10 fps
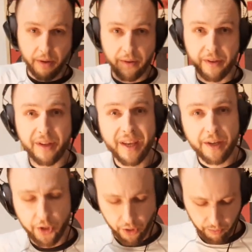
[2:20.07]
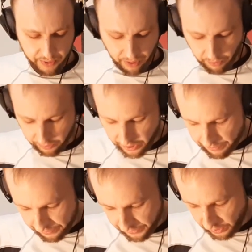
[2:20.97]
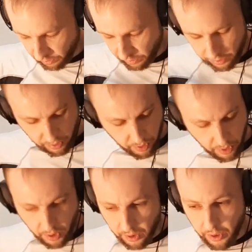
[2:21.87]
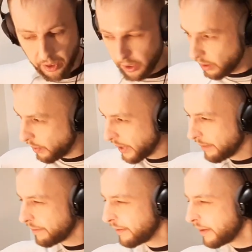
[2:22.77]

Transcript: the nature of sound, okay? So here we have